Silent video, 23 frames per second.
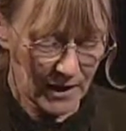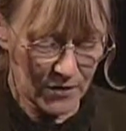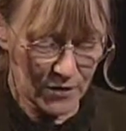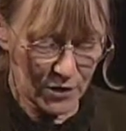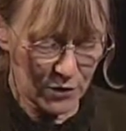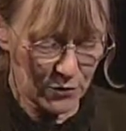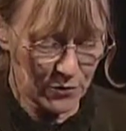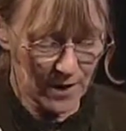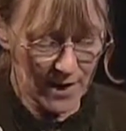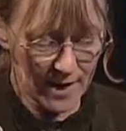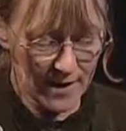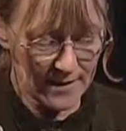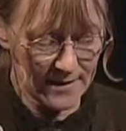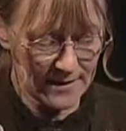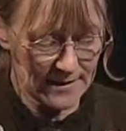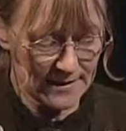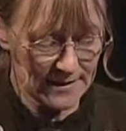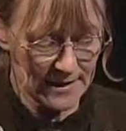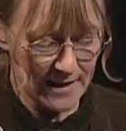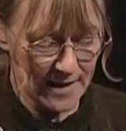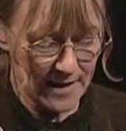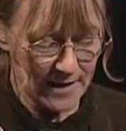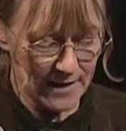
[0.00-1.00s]
In the United
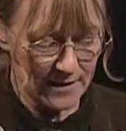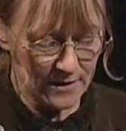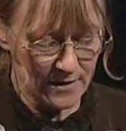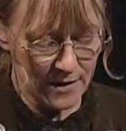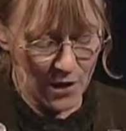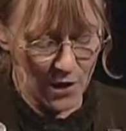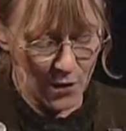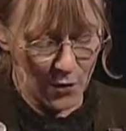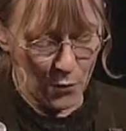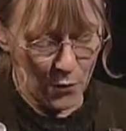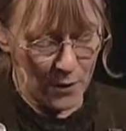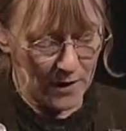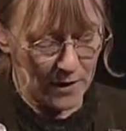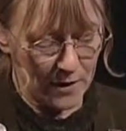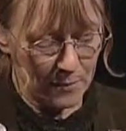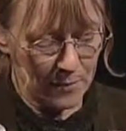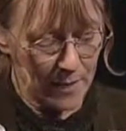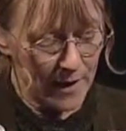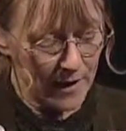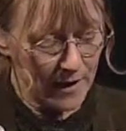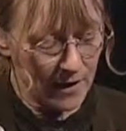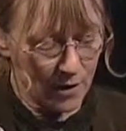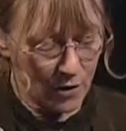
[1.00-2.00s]
States, we
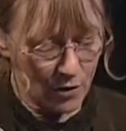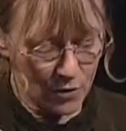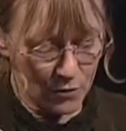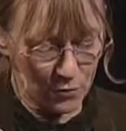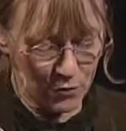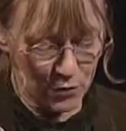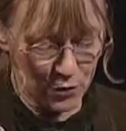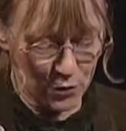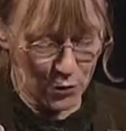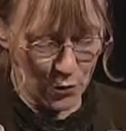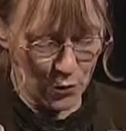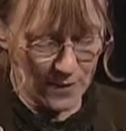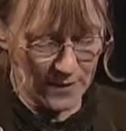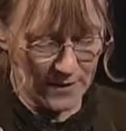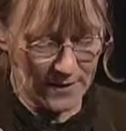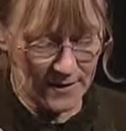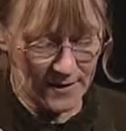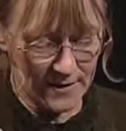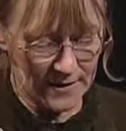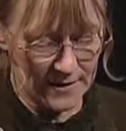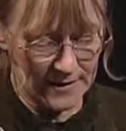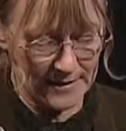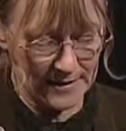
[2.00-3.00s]
can make our own
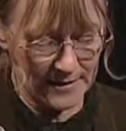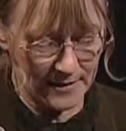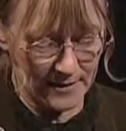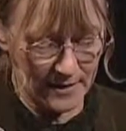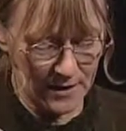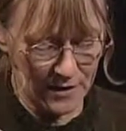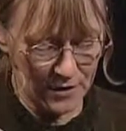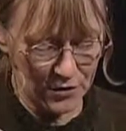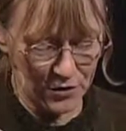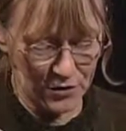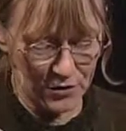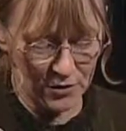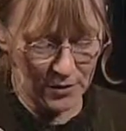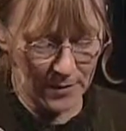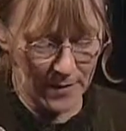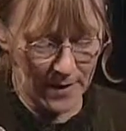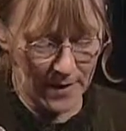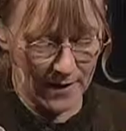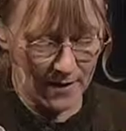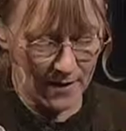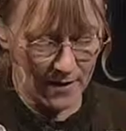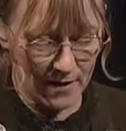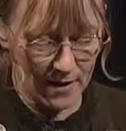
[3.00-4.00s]
choices and decisions
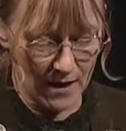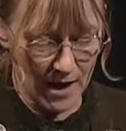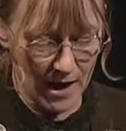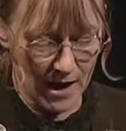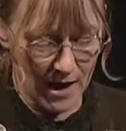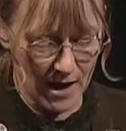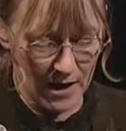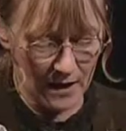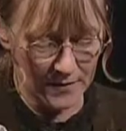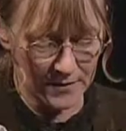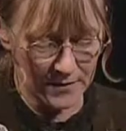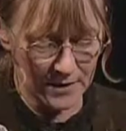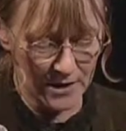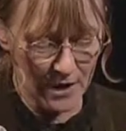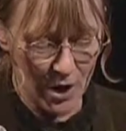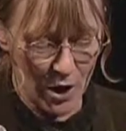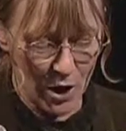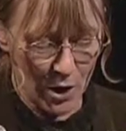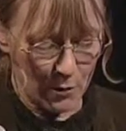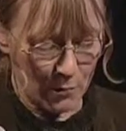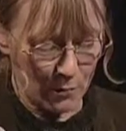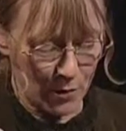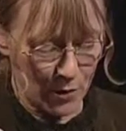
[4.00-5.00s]
about our lives,
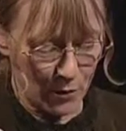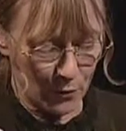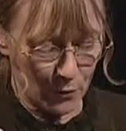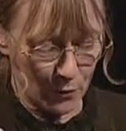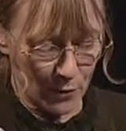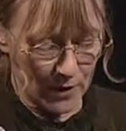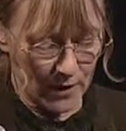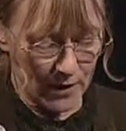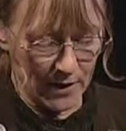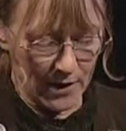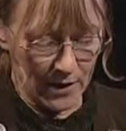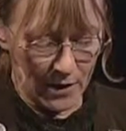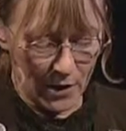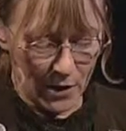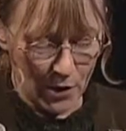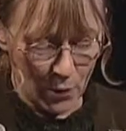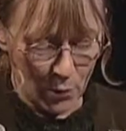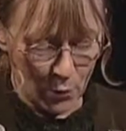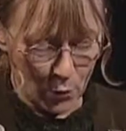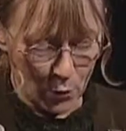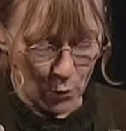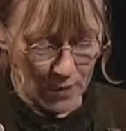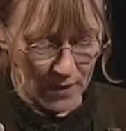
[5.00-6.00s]
but we
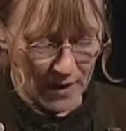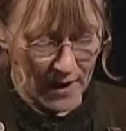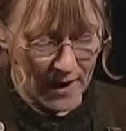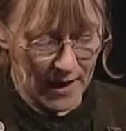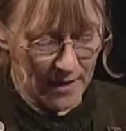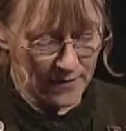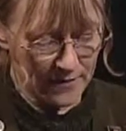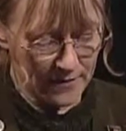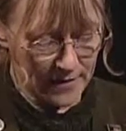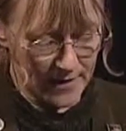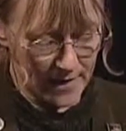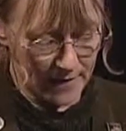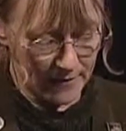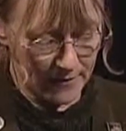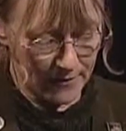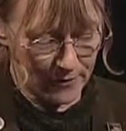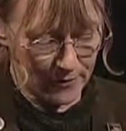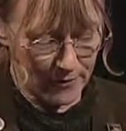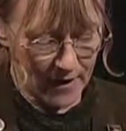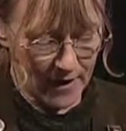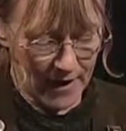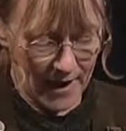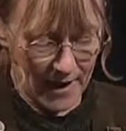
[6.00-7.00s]
would have
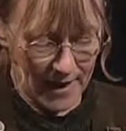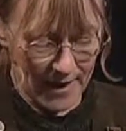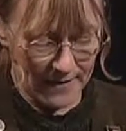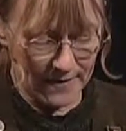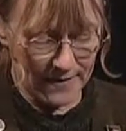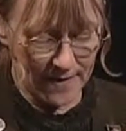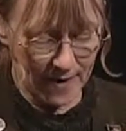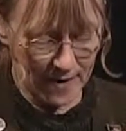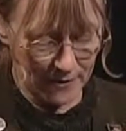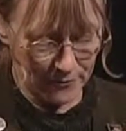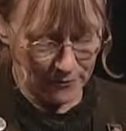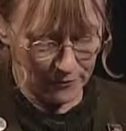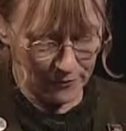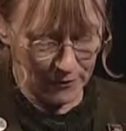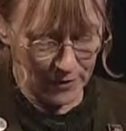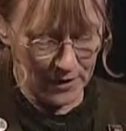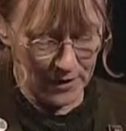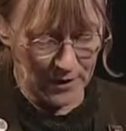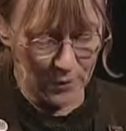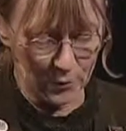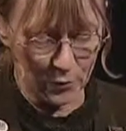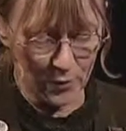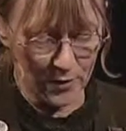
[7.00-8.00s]
never had that
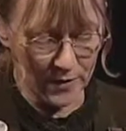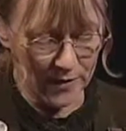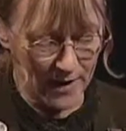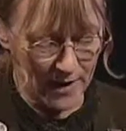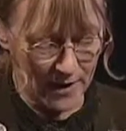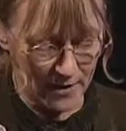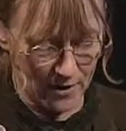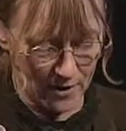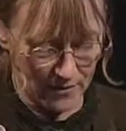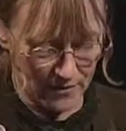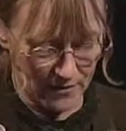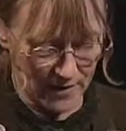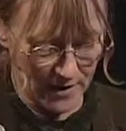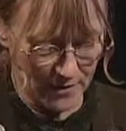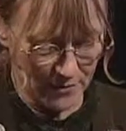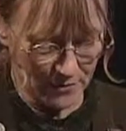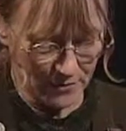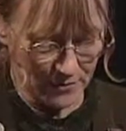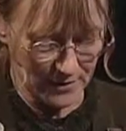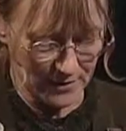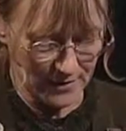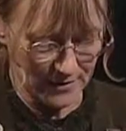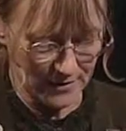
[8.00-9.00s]
freedom without our
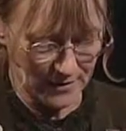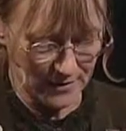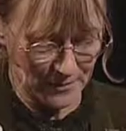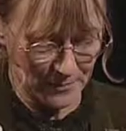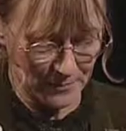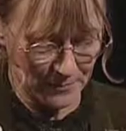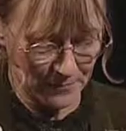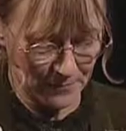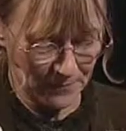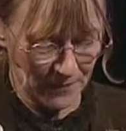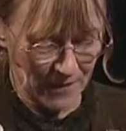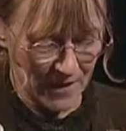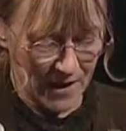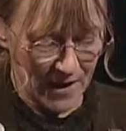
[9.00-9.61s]
veterans.